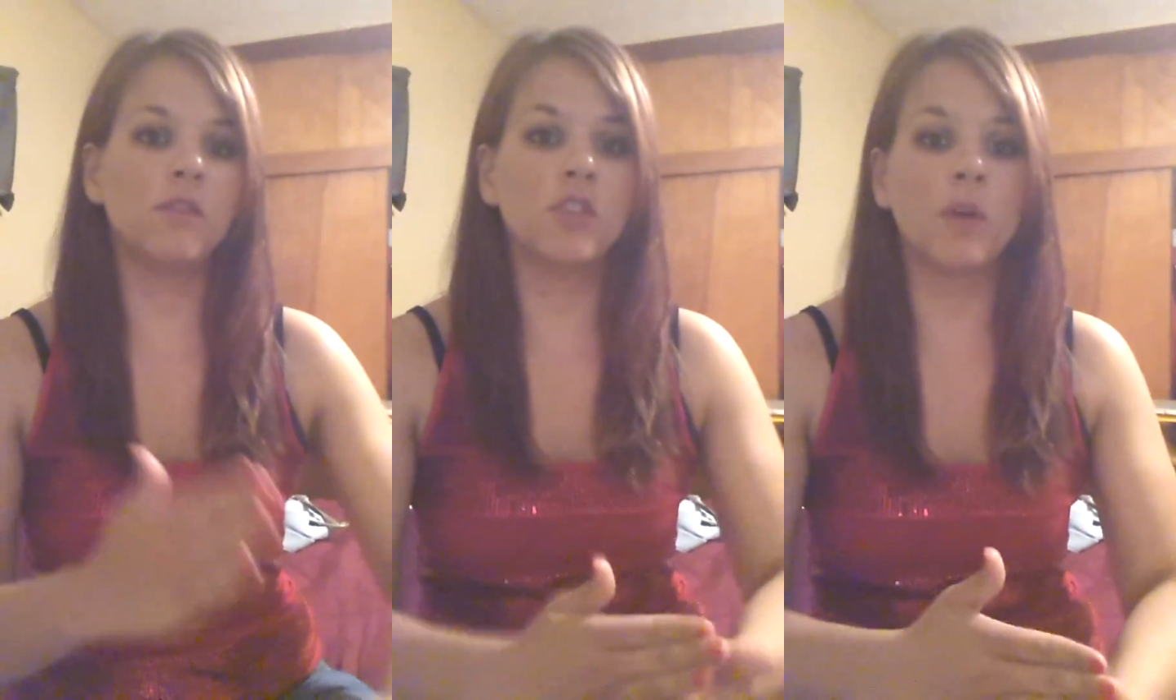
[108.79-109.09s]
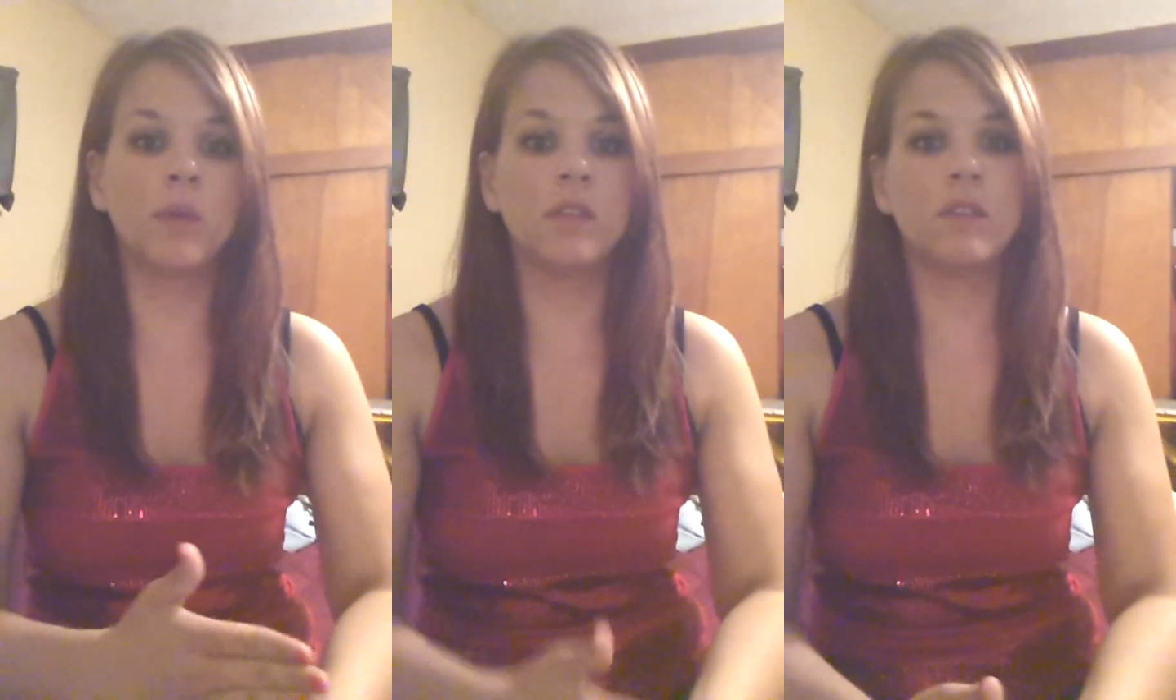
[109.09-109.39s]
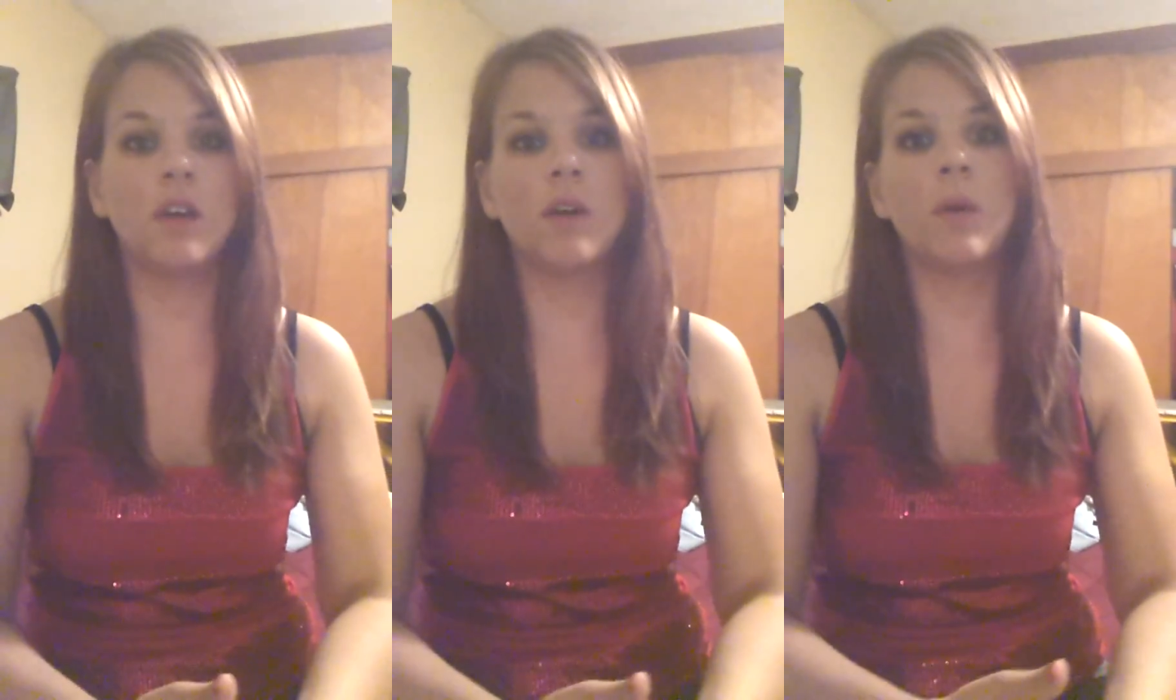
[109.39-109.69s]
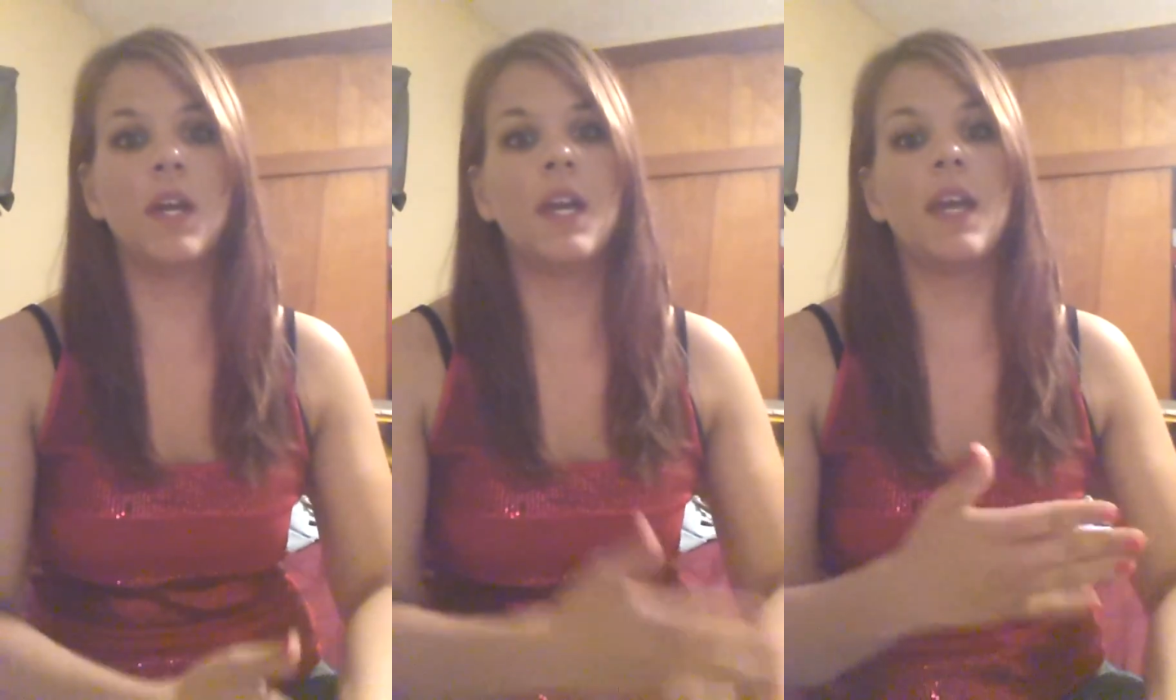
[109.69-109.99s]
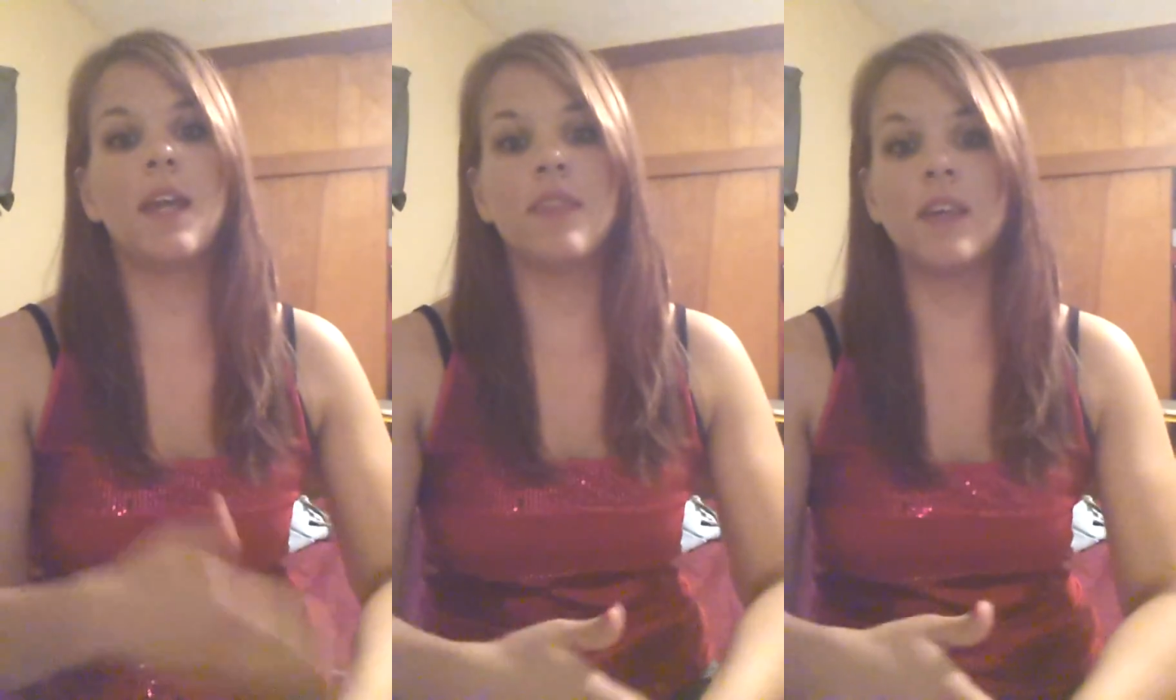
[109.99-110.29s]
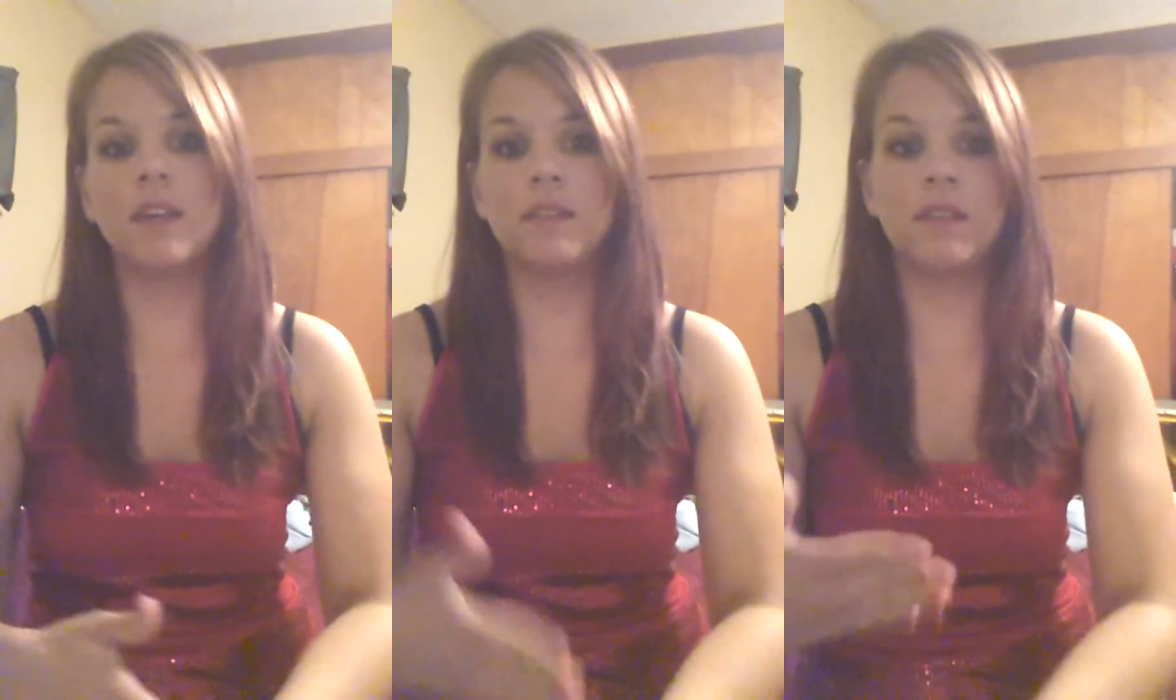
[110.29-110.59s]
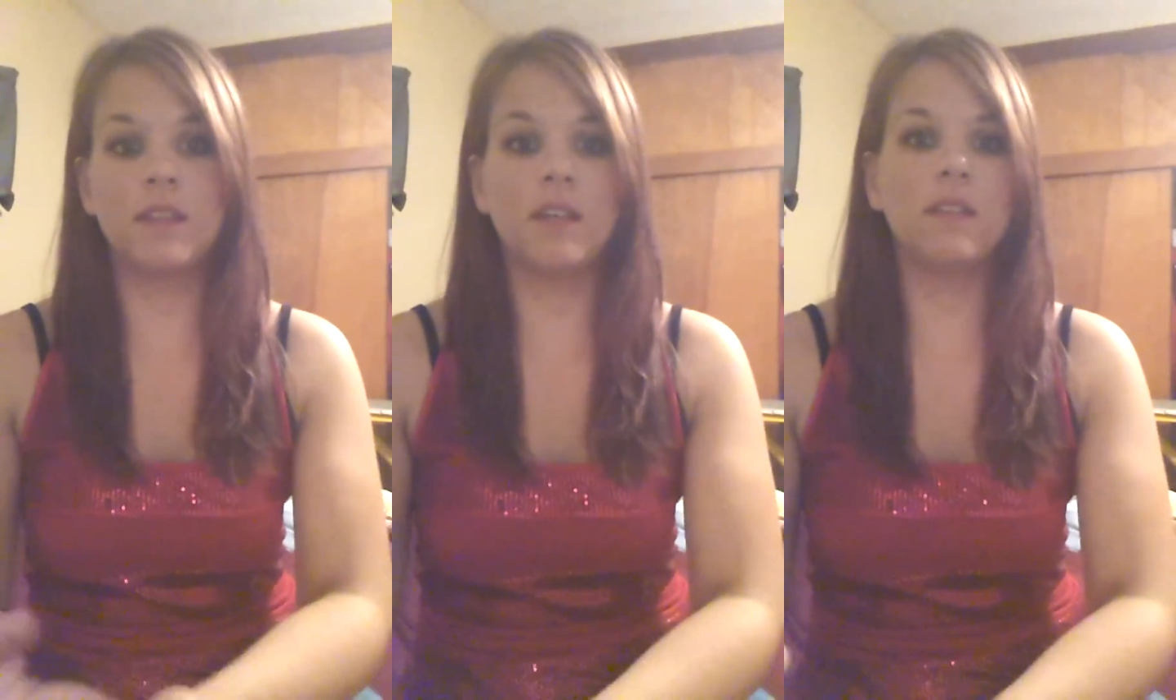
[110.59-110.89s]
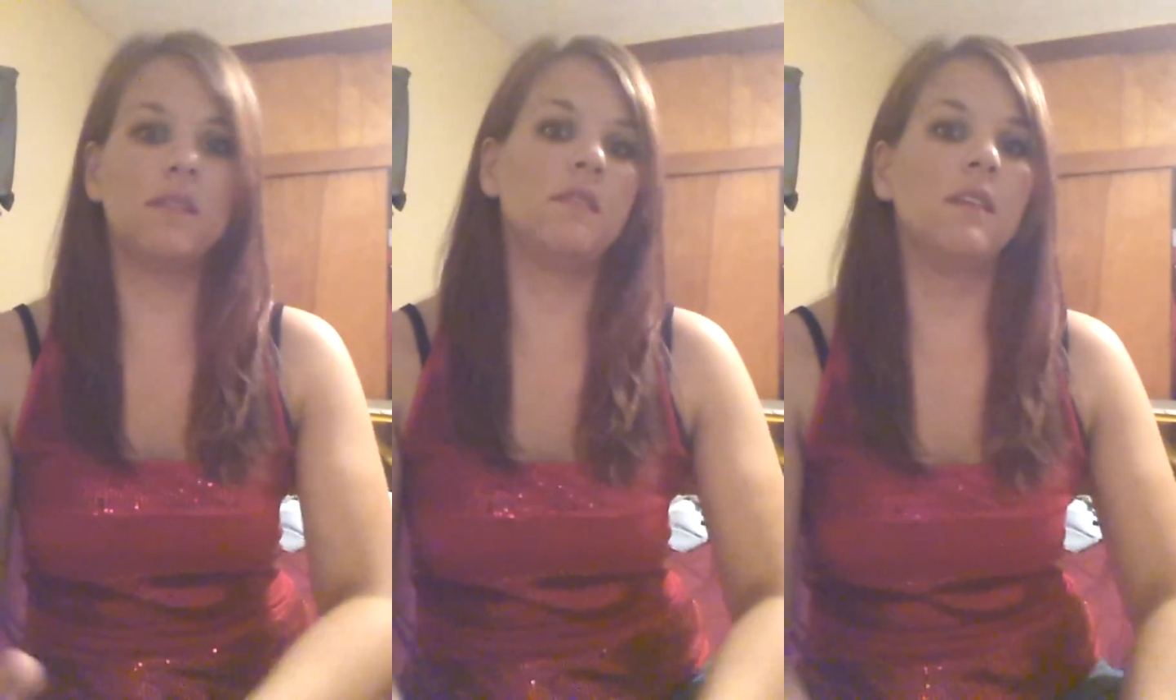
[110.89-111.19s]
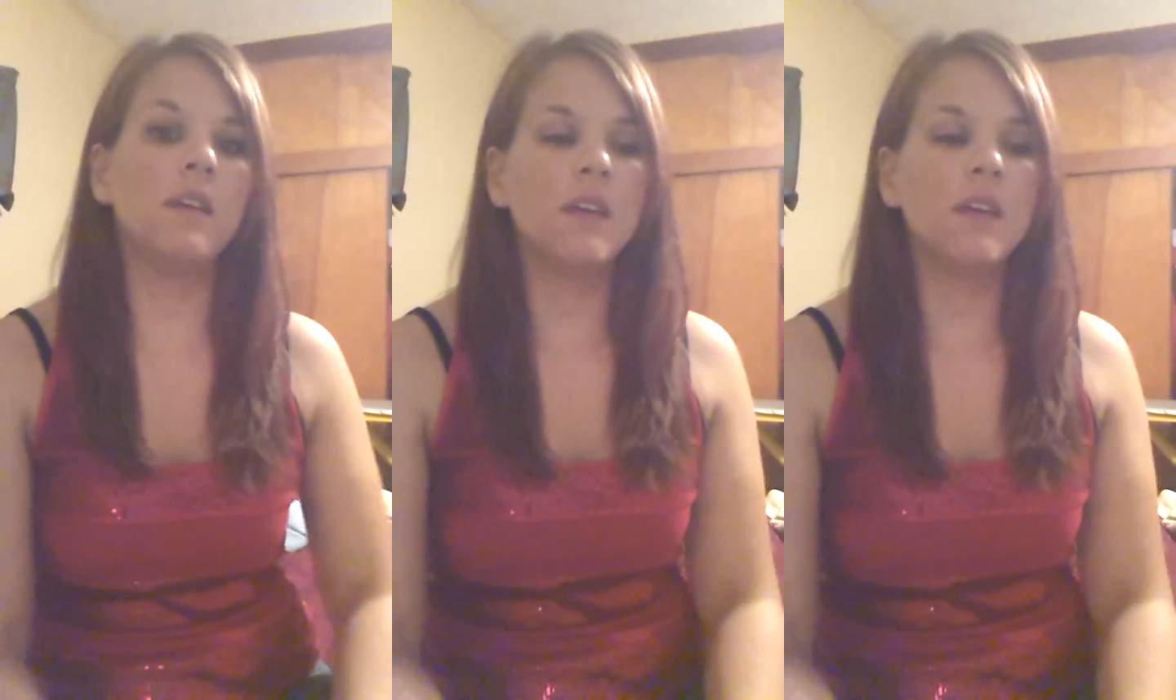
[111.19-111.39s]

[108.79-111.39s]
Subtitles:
so-and-so and this and this.